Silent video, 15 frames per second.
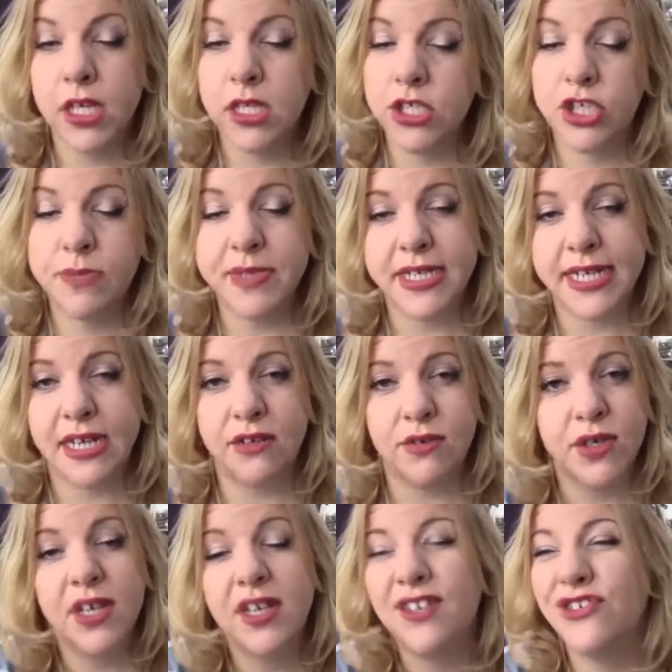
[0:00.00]
Chip and Dale.
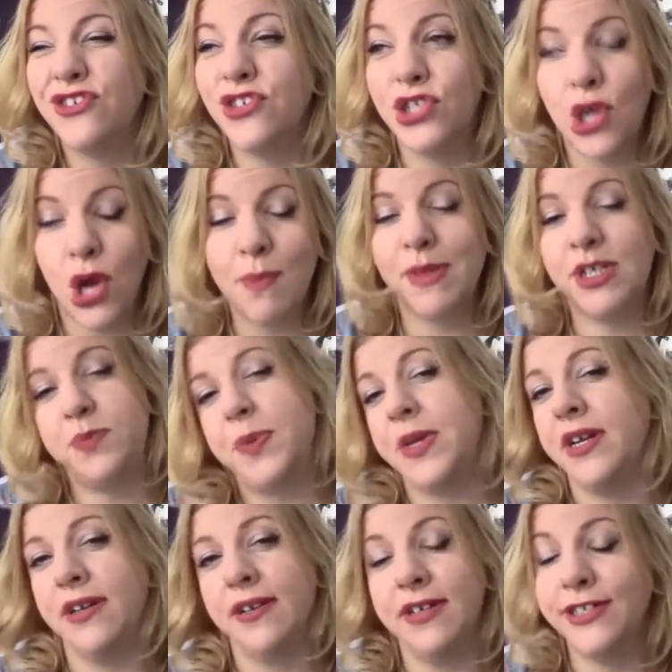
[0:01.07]
So much
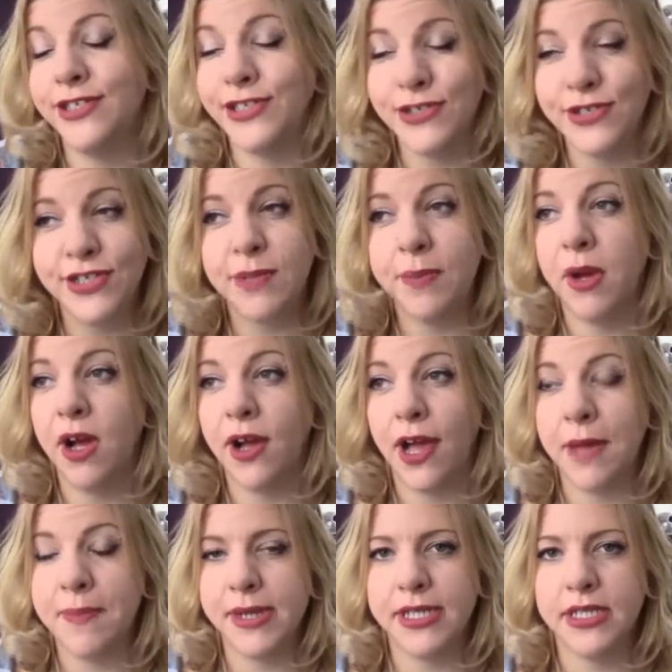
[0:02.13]
better. As soon as the park
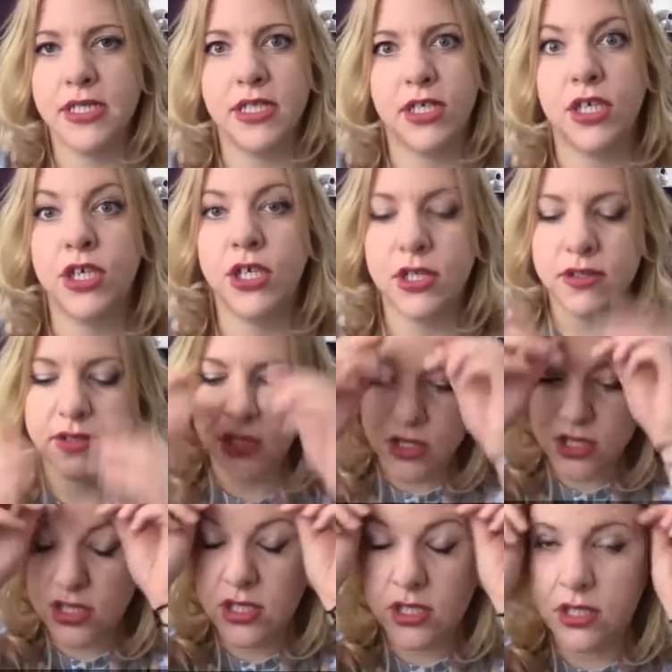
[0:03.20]
opens, the queues are
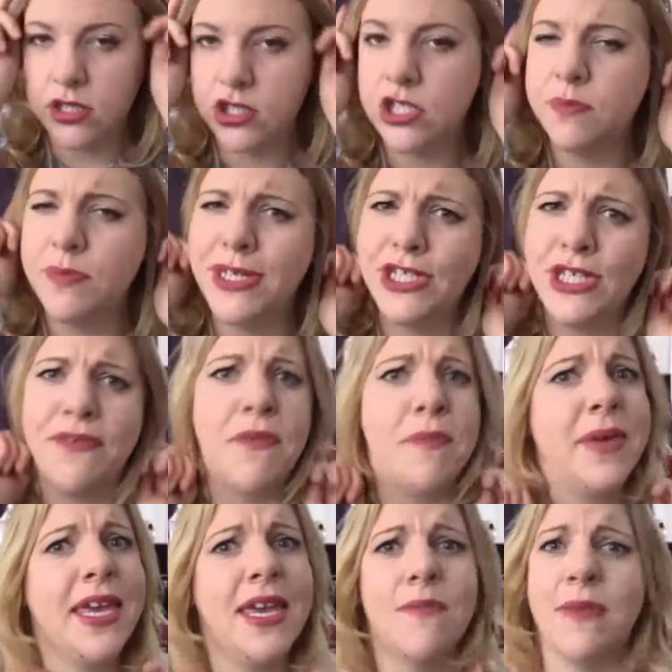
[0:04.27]
huge, especially for
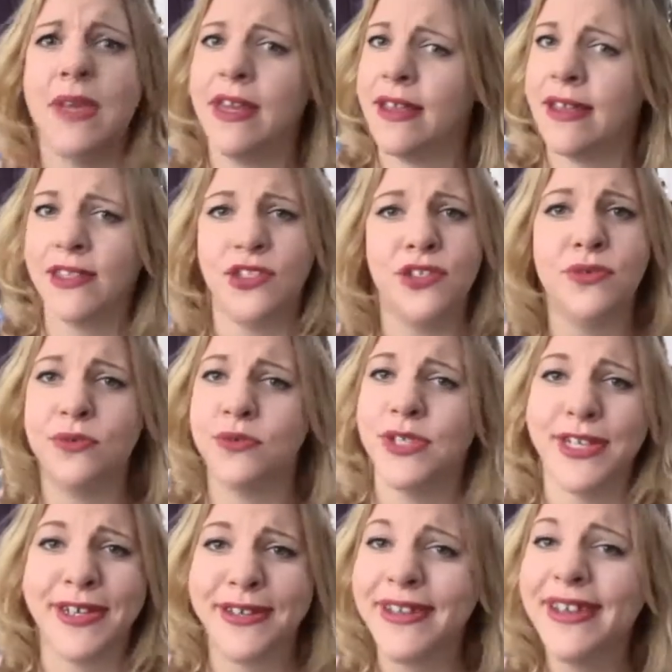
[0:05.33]
Mickey and Minnie. As you all
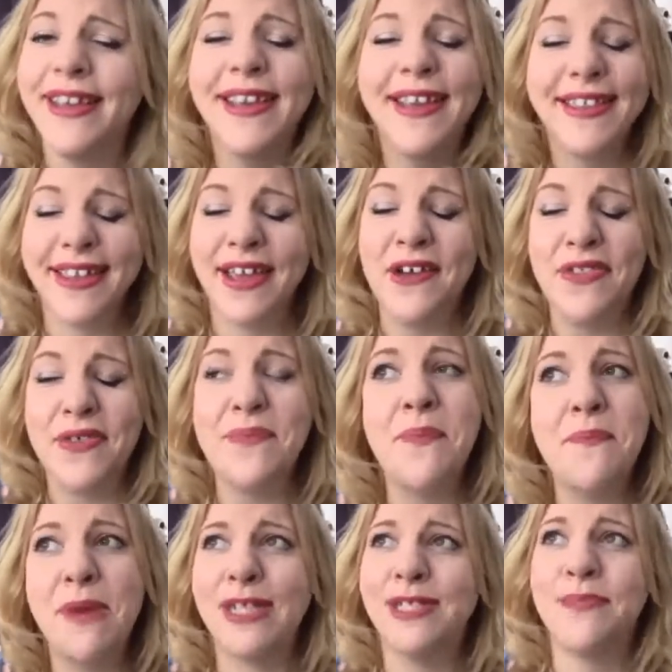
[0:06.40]
know, they are the
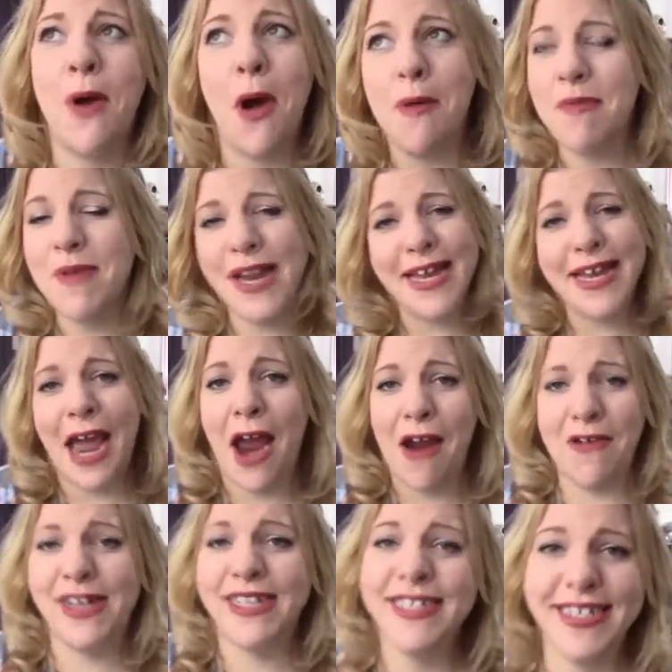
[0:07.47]
most popular
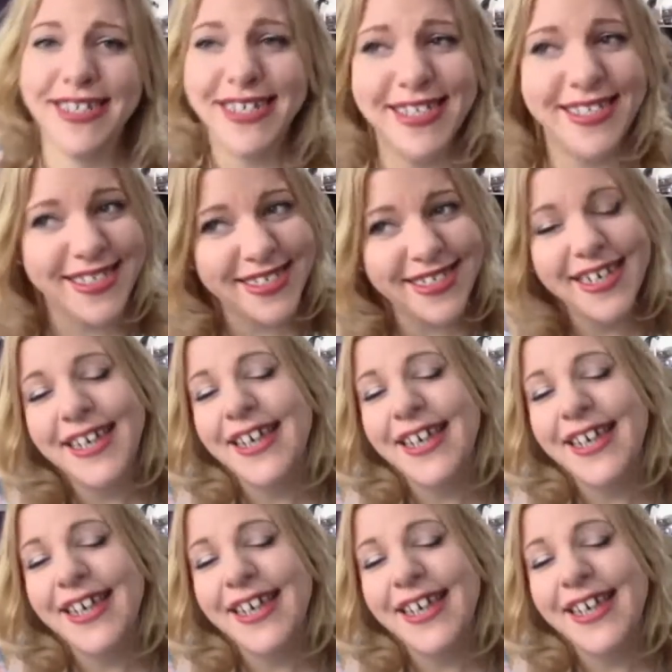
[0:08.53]
characters.